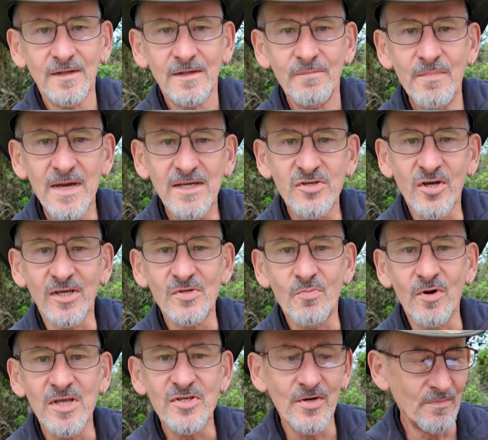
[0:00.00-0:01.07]
Packaging's
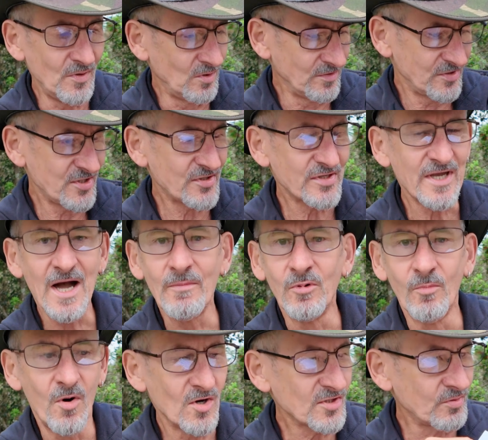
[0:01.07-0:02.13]
pretty simple. It's just a
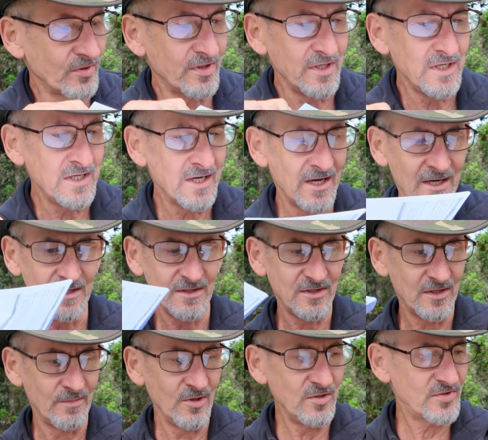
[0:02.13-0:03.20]
cardboard box with
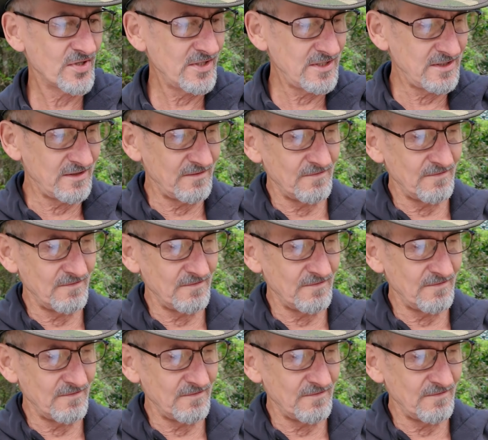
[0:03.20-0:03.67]
the boots in it.